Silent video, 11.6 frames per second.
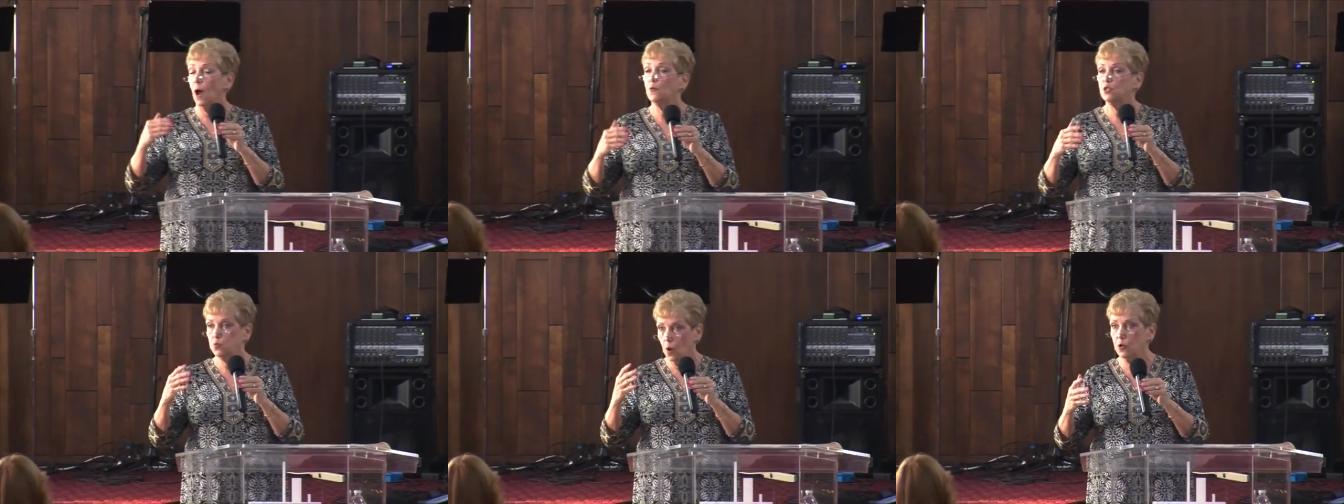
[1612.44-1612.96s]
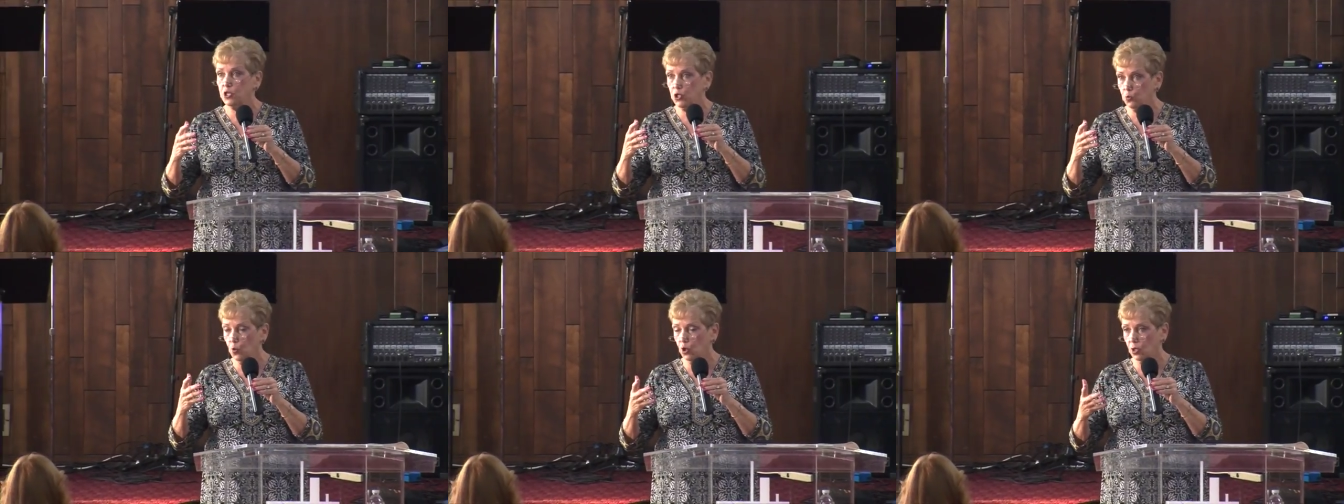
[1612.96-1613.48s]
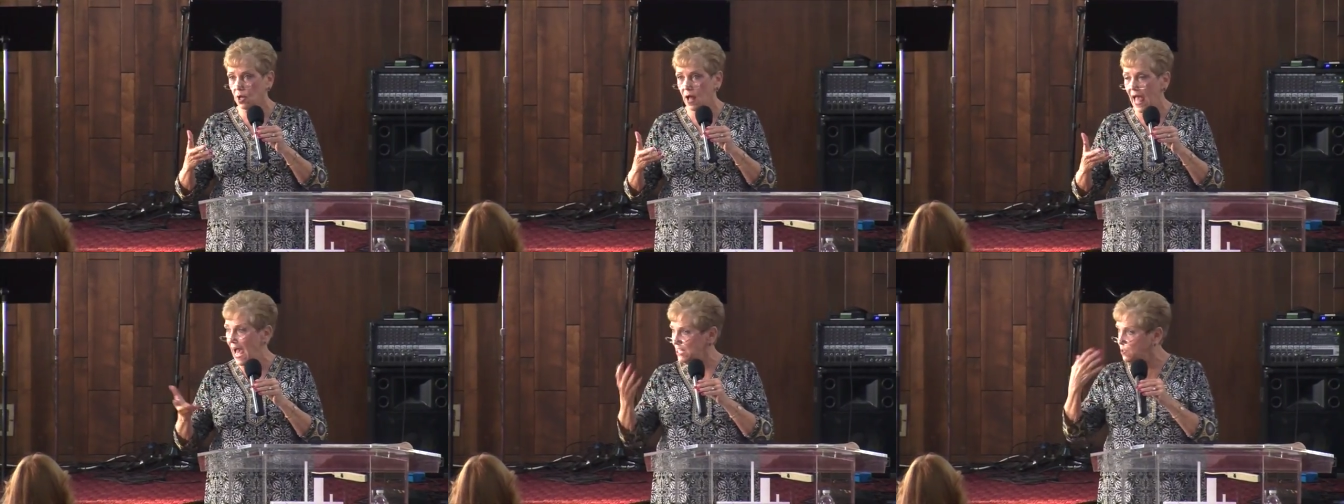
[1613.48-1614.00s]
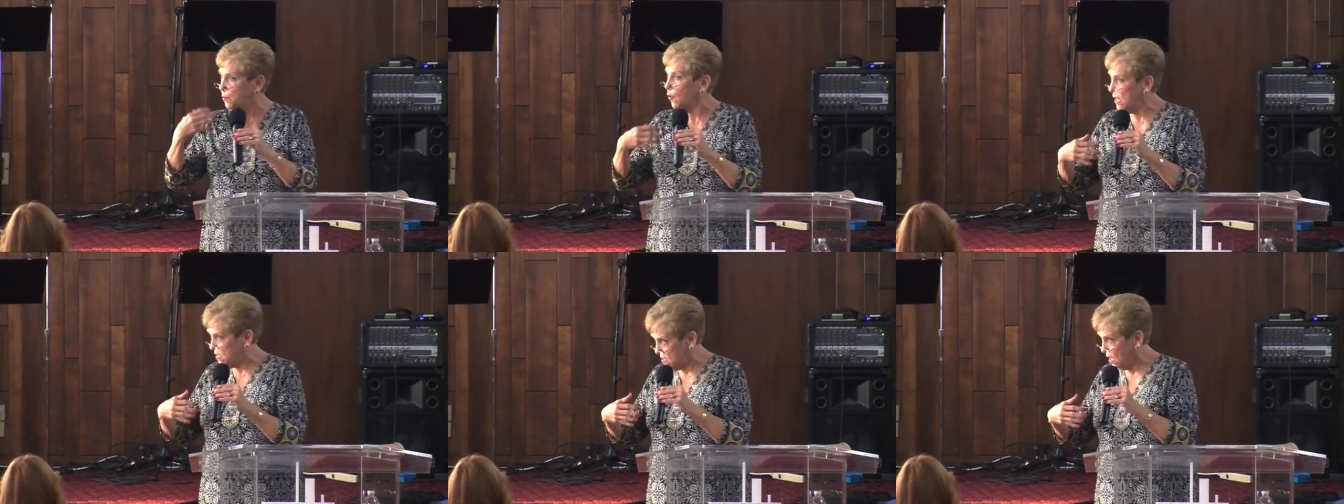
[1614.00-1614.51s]
I was worried you were going to
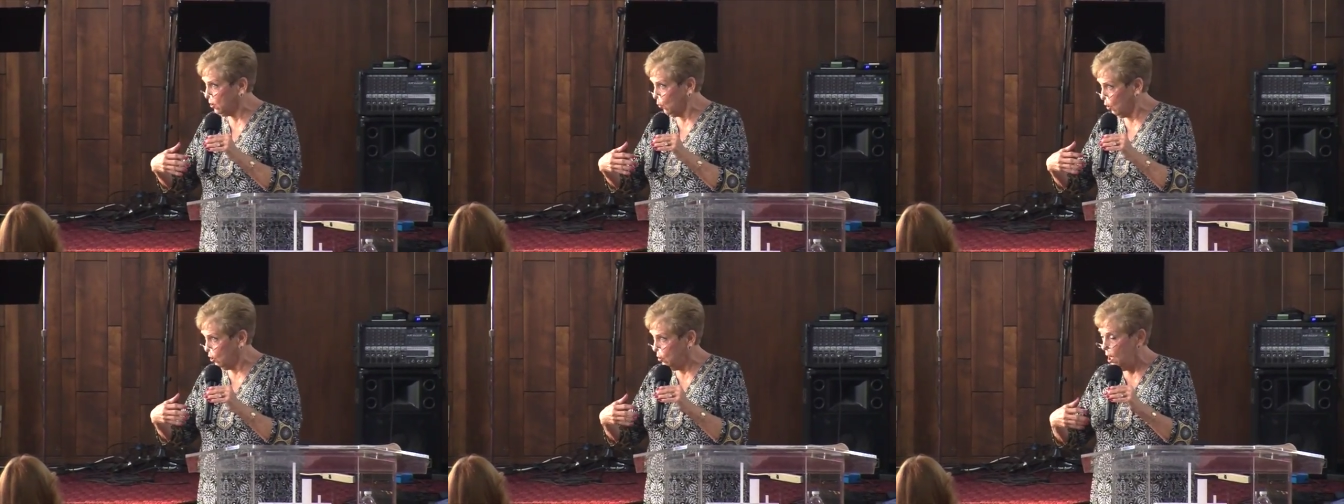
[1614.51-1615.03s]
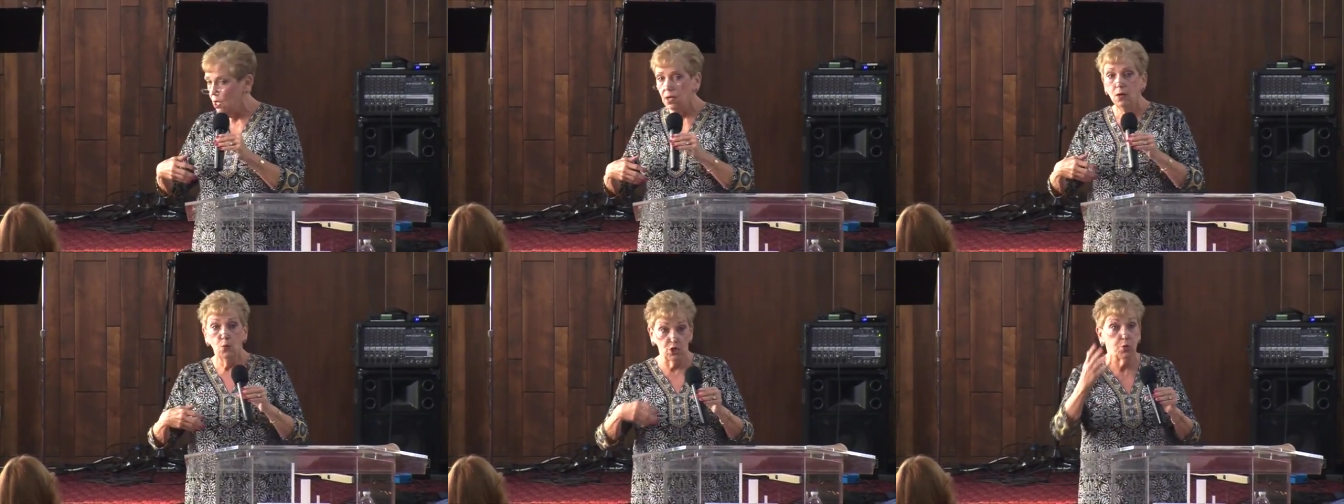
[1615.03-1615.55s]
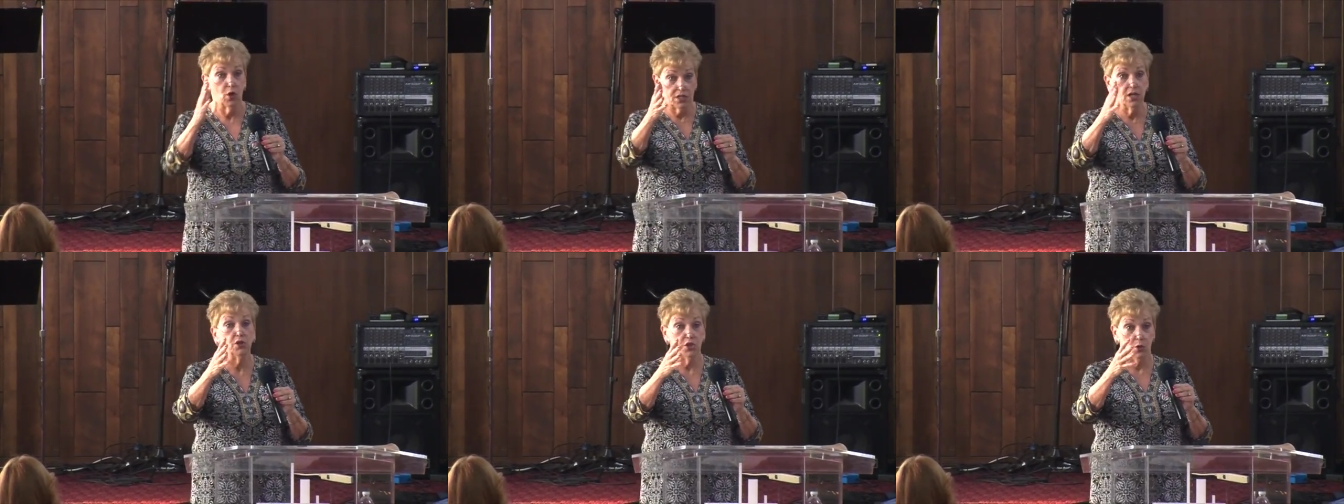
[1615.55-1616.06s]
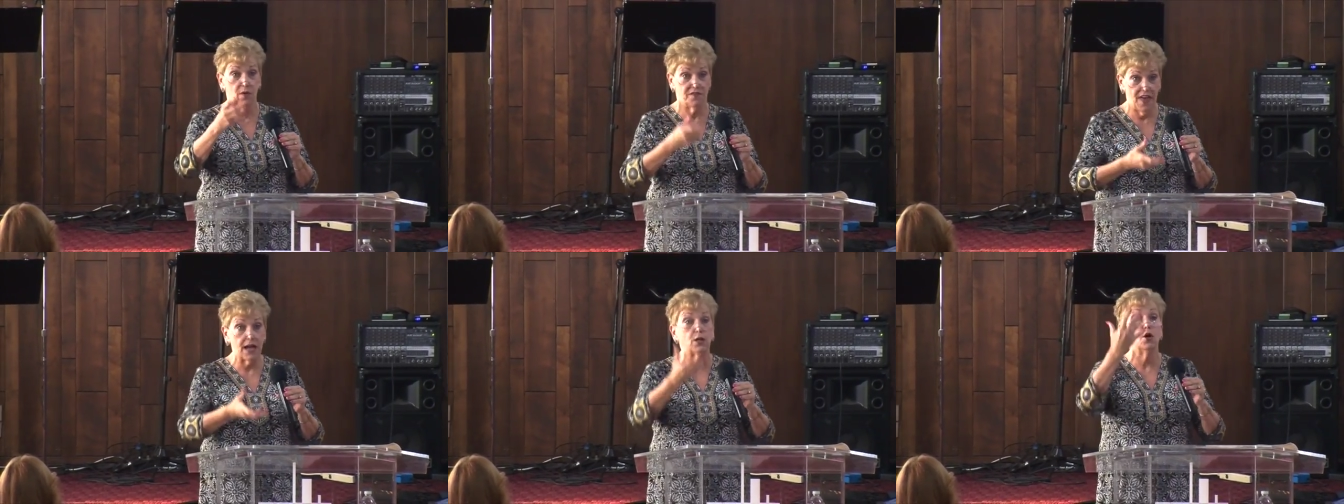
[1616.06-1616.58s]
aspirate, is that the word? Which will kill you. If
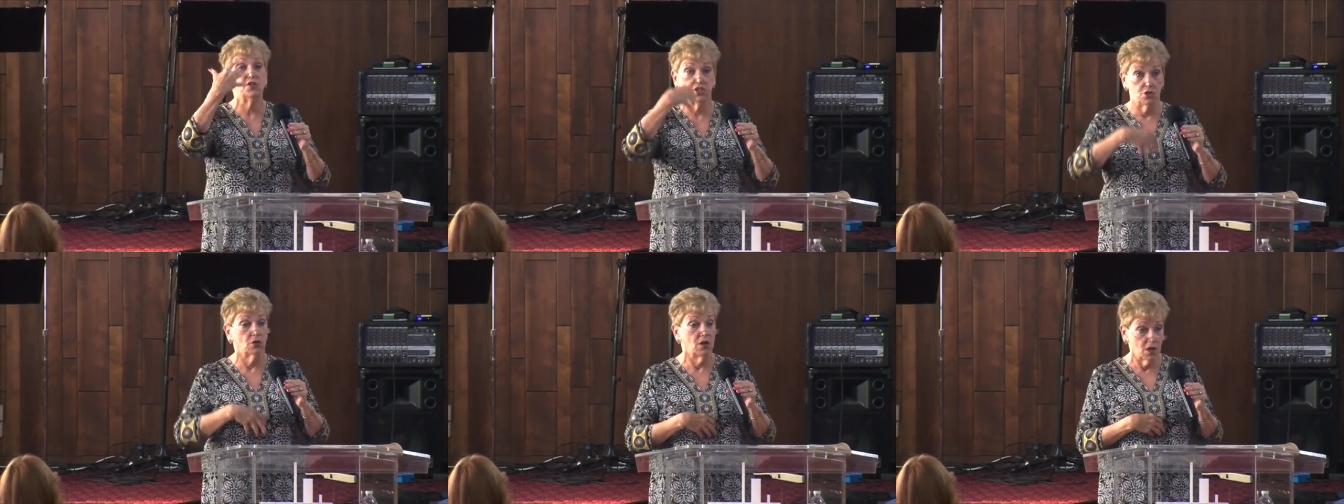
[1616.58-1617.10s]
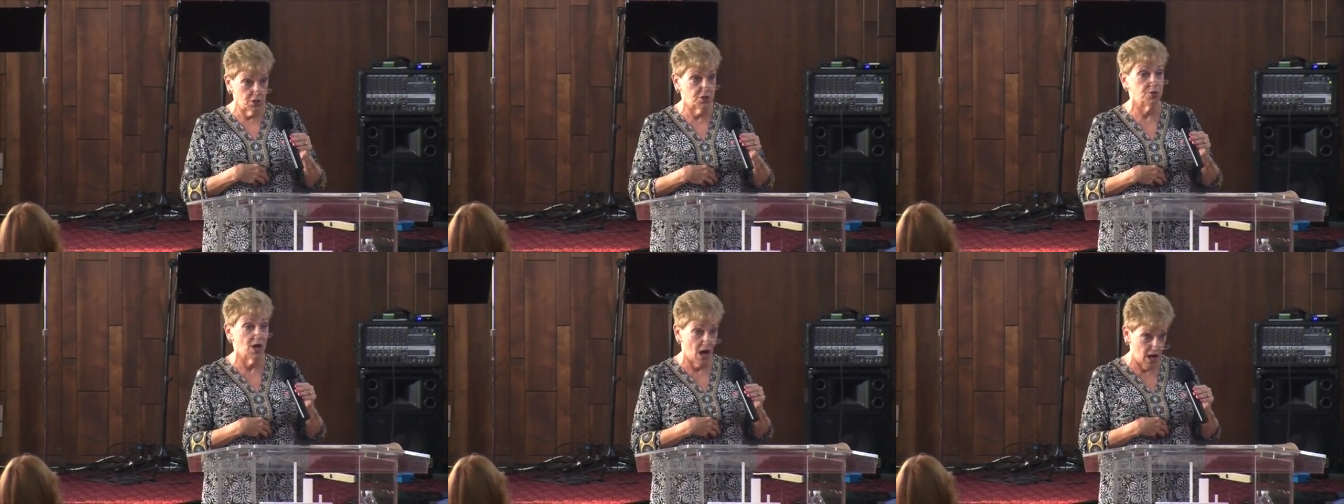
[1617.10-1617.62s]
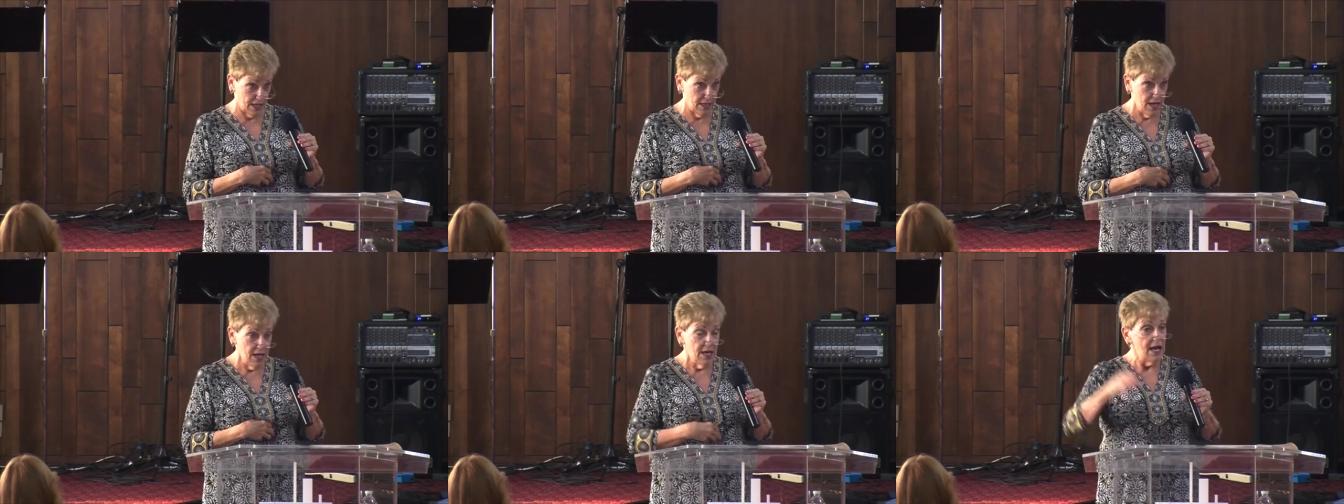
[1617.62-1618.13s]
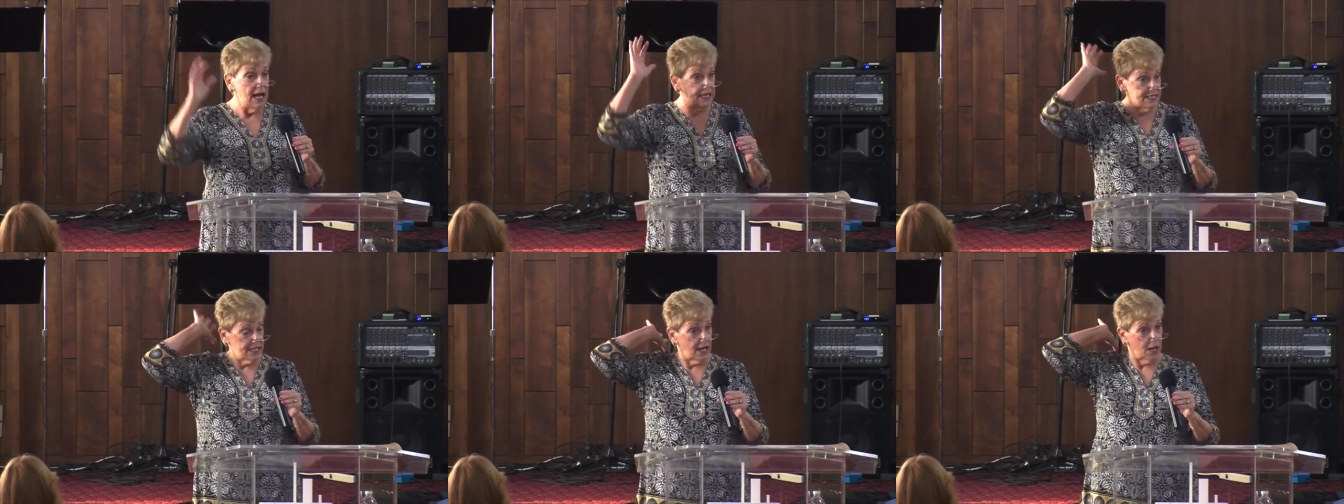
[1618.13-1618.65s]
that goes in your lungs, you die. And
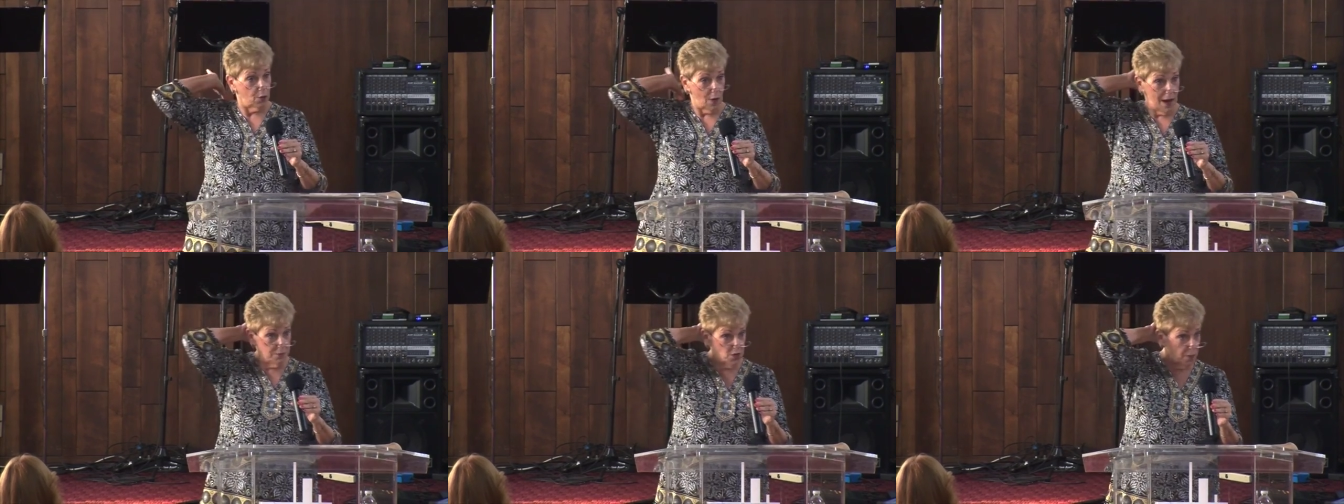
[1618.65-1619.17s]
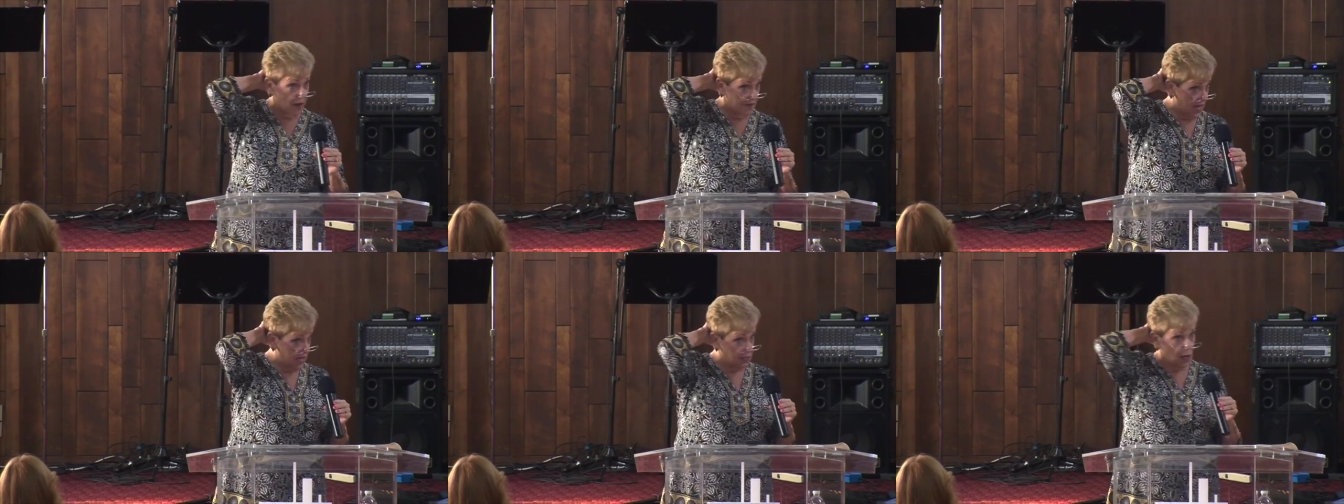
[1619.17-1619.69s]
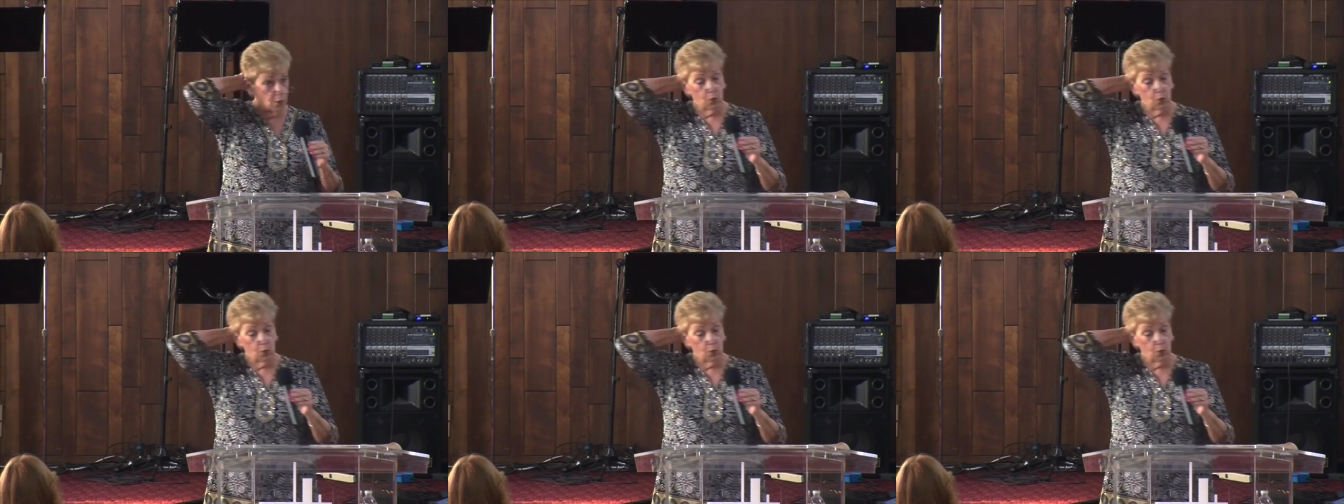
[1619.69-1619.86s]
he said, I grabbed you by the head and I